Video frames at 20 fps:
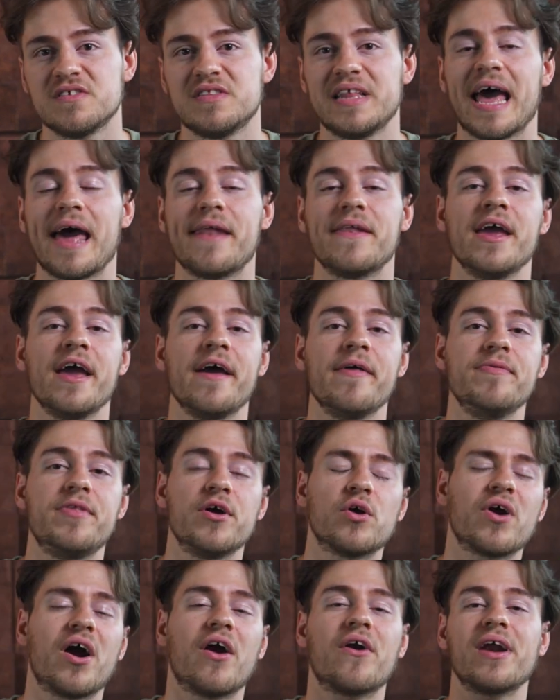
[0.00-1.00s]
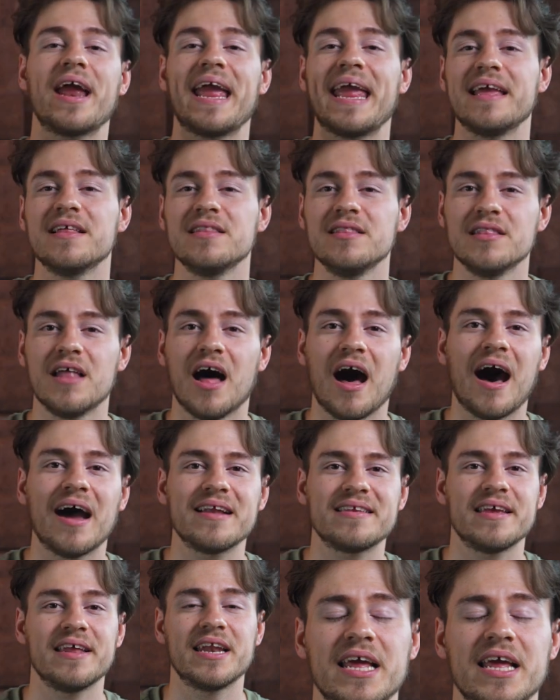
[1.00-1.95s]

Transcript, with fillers: is that there are a lot,